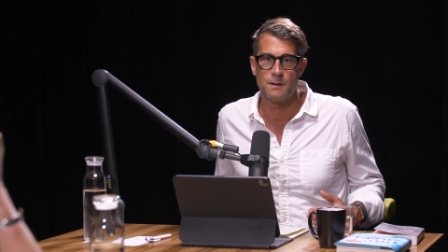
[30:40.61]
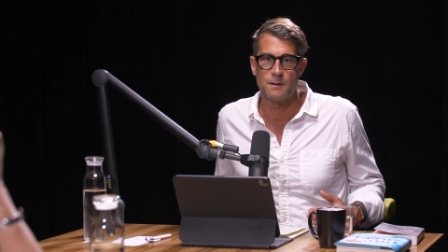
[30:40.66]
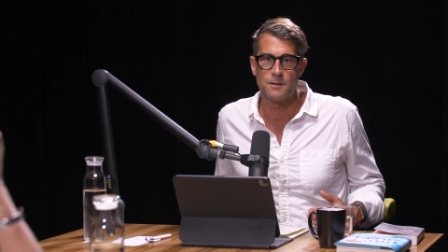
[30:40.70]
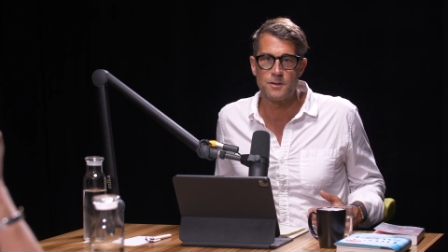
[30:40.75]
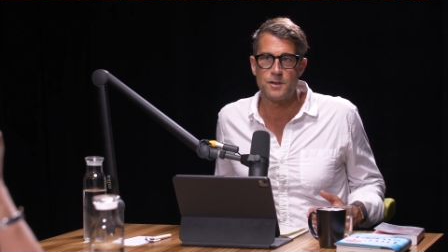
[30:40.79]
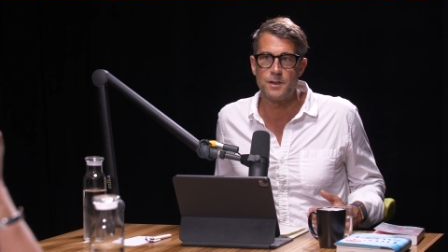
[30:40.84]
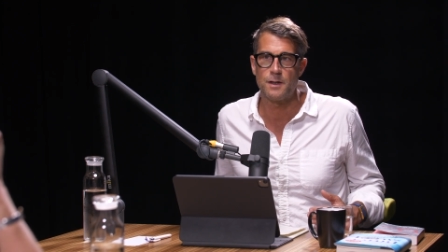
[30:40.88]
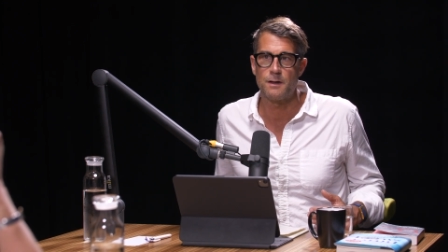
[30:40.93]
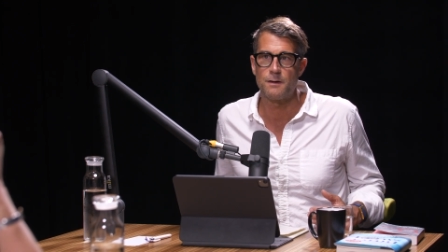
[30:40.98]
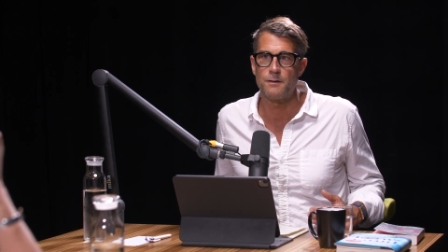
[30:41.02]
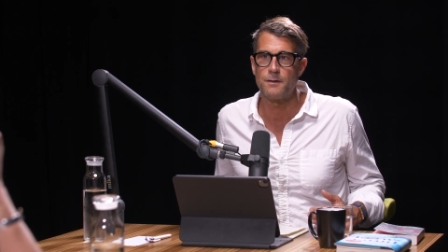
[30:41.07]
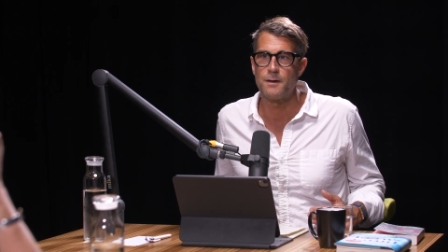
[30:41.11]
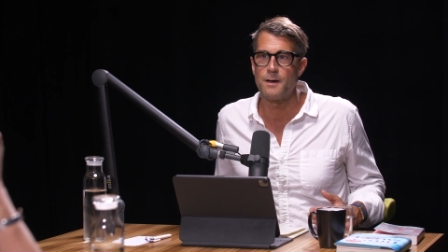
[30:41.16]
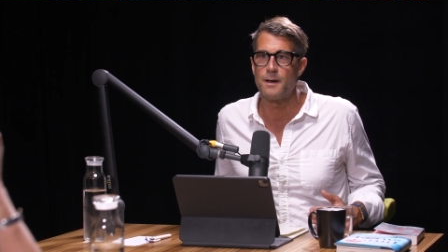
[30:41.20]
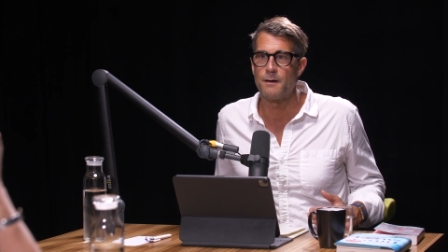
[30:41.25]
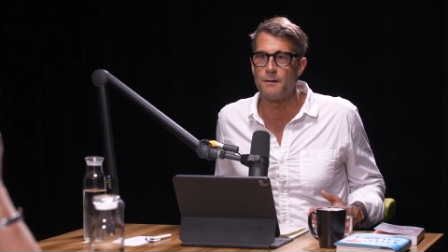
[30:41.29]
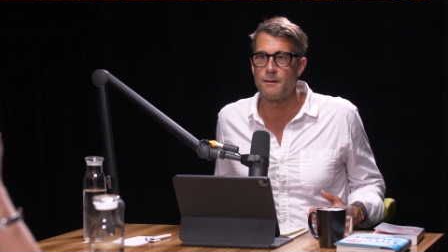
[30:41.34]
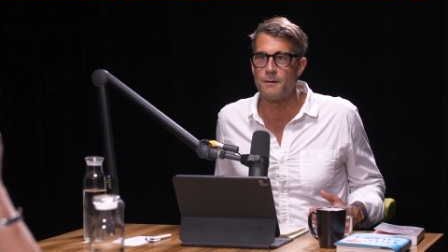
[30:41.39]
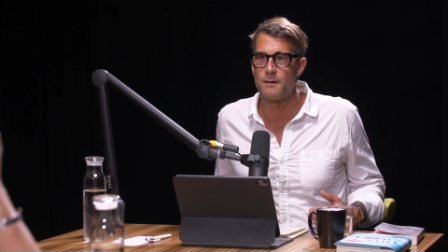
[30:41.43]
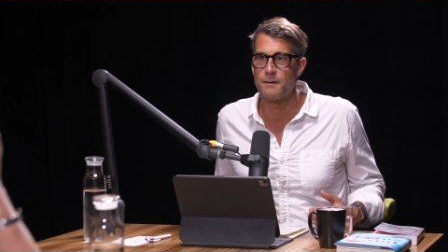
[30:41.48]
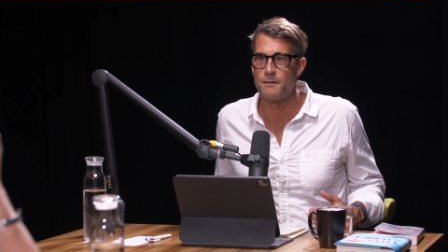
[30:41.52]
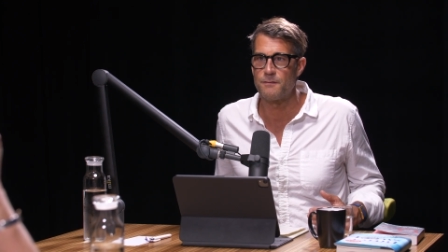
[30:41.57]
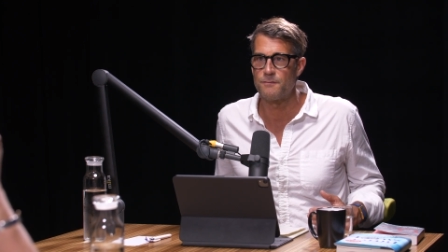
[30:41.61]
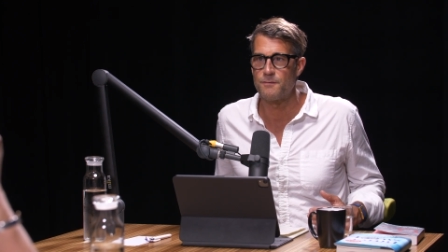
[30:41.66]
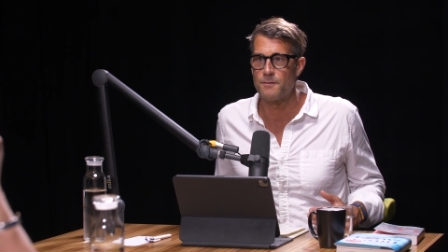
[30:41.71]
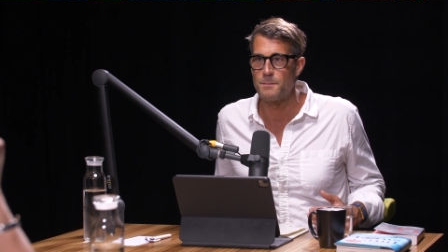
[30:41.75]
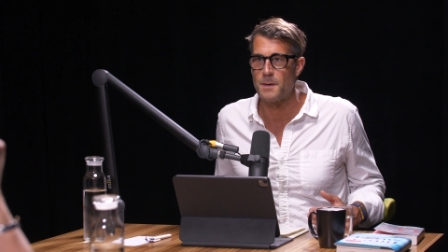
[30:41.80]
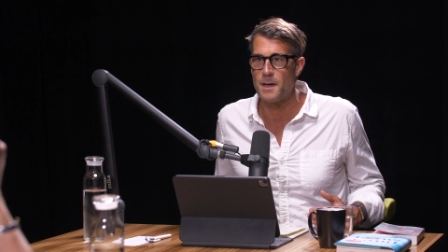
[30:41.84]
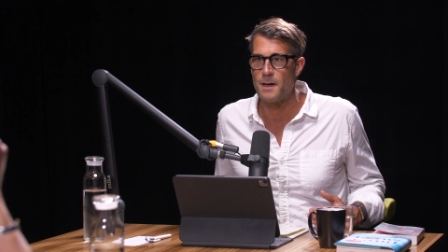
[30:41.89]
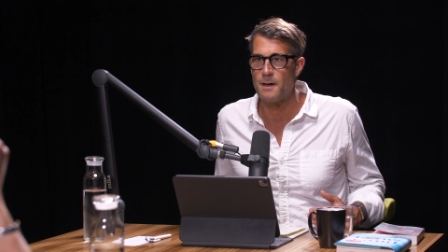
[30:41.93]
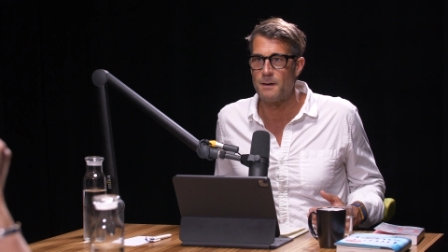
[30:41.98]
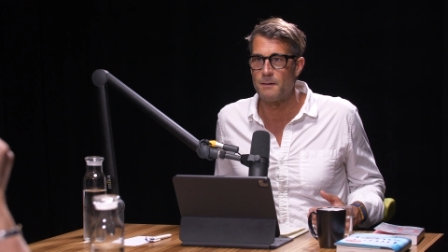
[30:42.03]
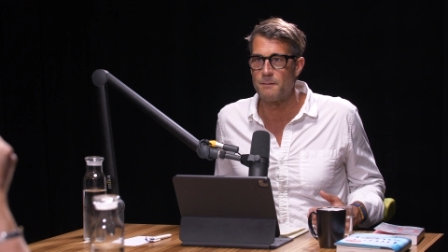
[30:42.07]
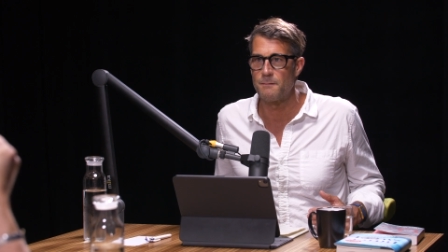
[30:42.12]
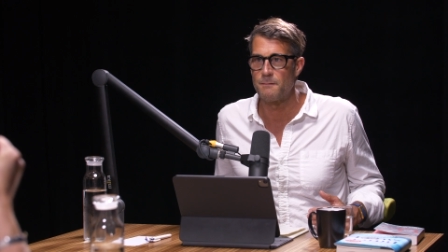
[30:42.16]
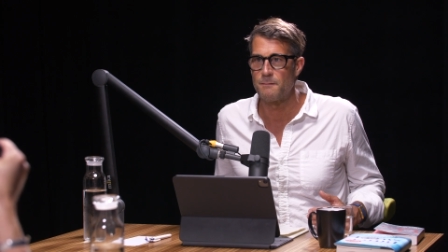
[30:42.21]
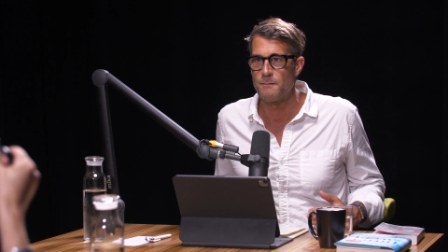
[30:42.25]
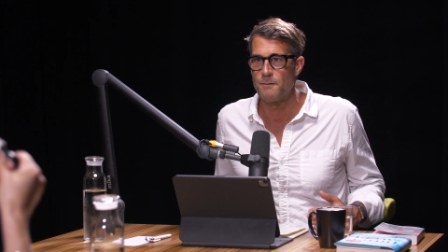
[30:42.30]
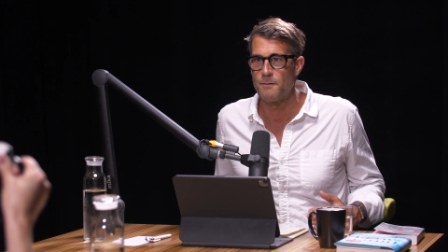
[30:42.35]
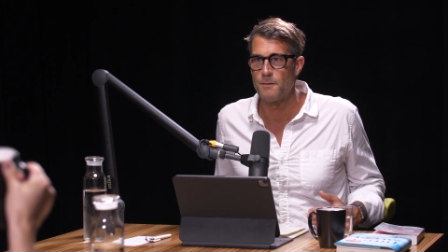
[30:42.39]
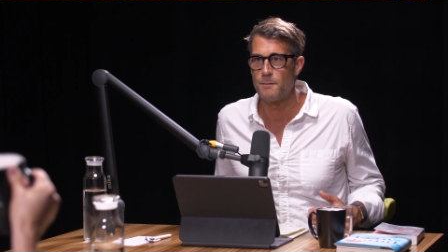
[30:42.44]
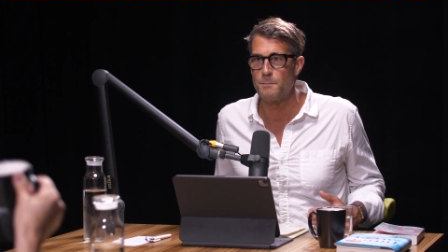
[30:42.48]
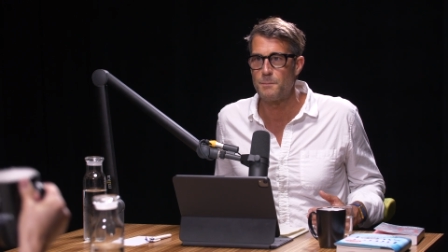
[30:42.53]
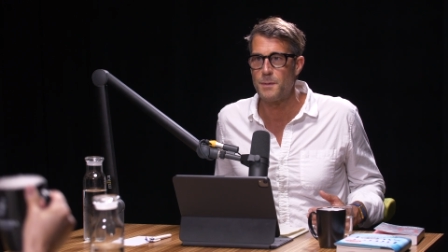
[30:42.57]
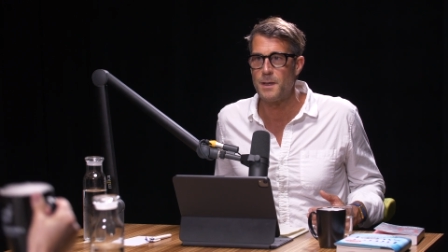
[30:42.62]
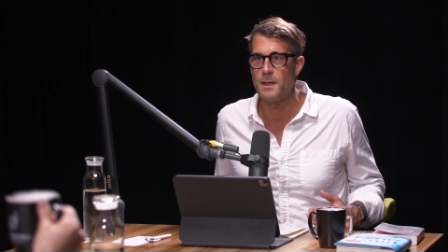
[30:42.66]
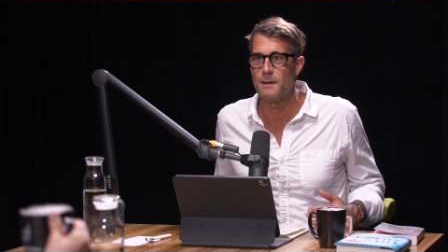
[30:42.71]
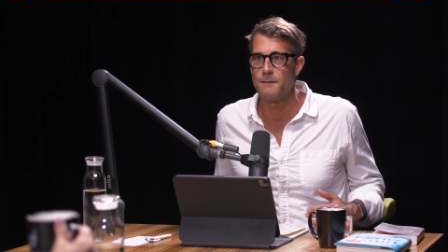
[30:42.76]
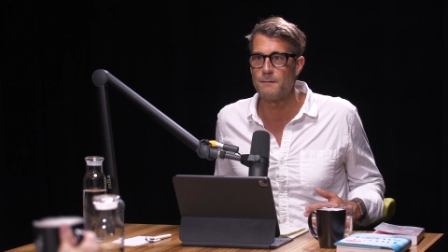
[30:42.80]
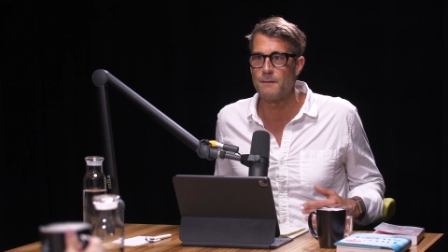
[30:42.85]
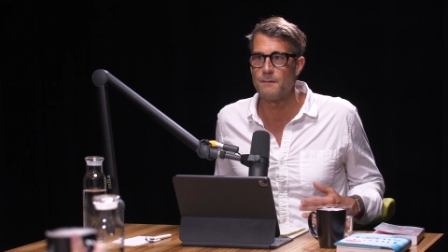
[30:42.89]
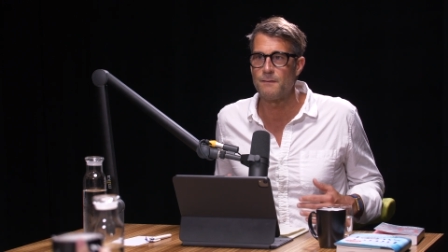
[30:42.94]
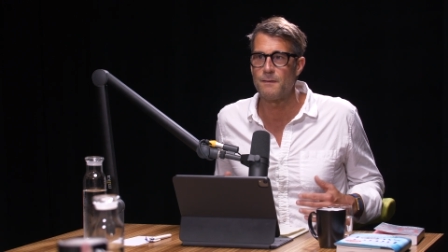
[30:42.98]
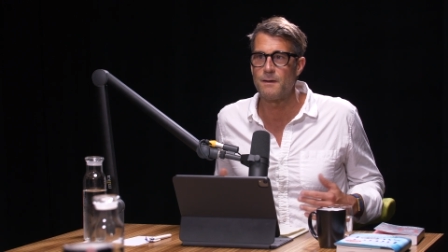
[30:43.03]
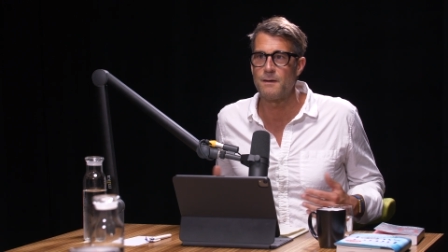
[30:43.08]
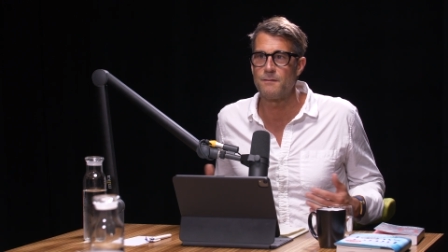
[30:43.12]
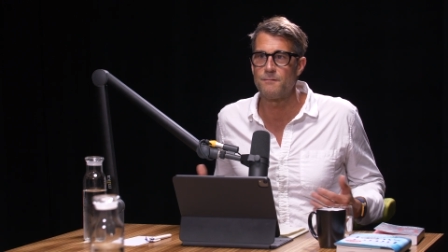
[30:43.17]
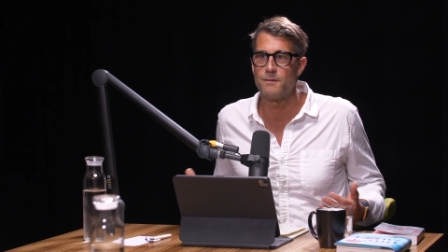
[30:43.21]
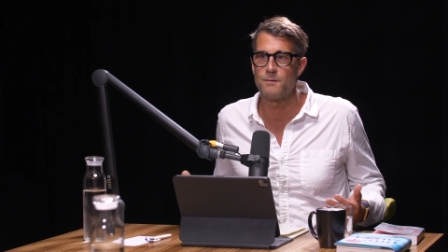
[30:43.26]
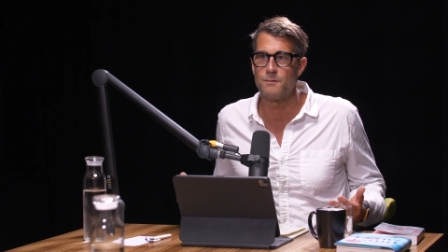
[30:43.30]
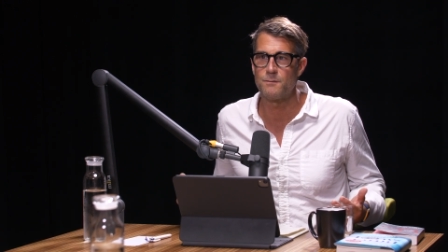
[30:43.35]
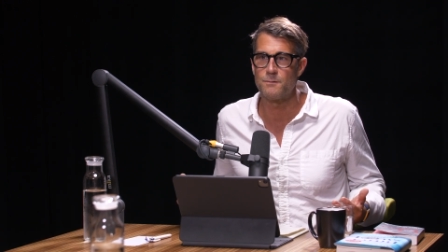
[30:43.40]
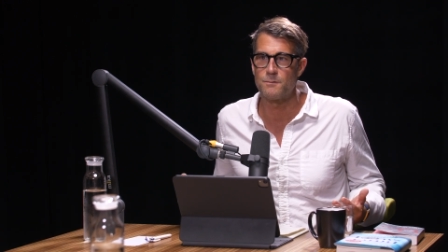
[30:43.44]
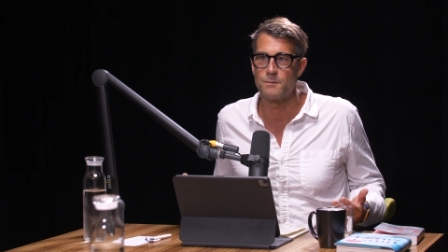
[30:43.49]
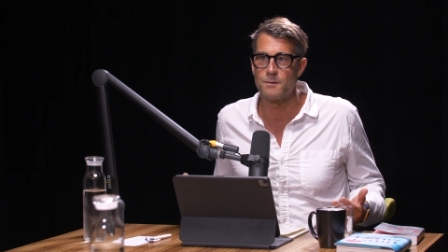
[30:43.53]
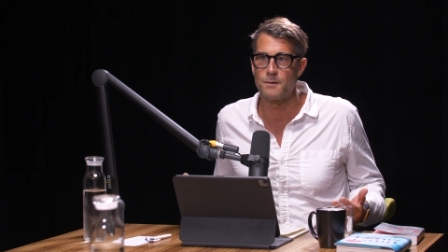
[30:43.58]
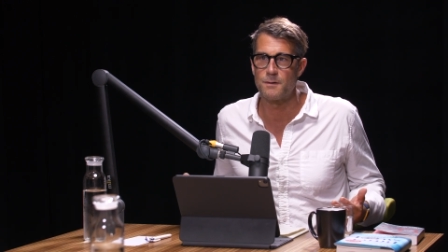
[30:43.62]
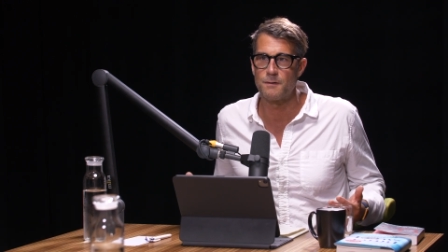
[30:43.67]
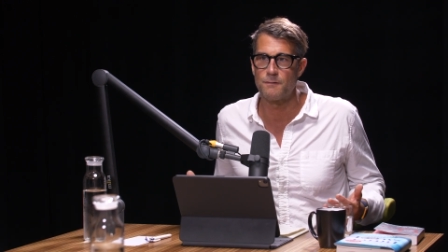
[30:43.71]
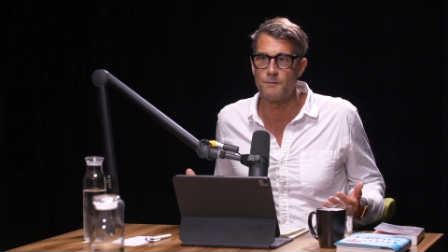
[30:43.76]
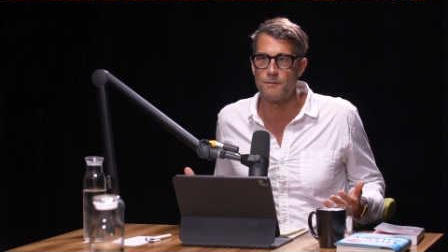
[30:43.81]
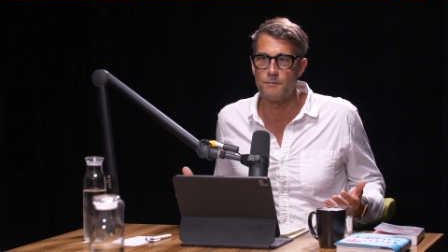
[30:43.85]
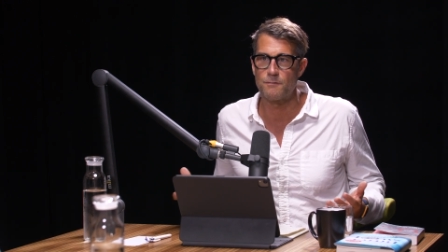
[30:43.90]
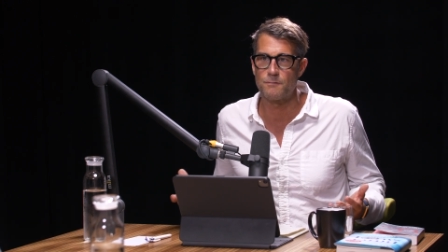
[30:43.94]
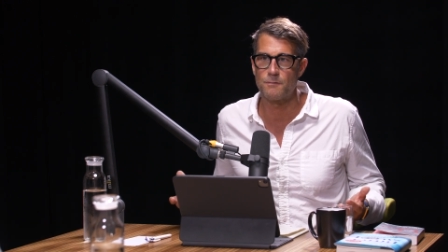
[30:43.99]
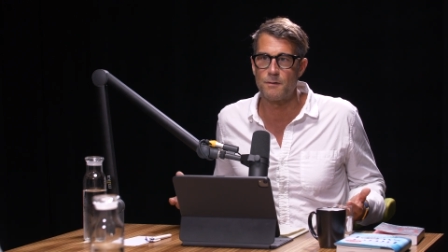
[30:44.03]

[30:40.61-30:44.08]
a shared narrative about the pain that they've endured and the mm-hmm.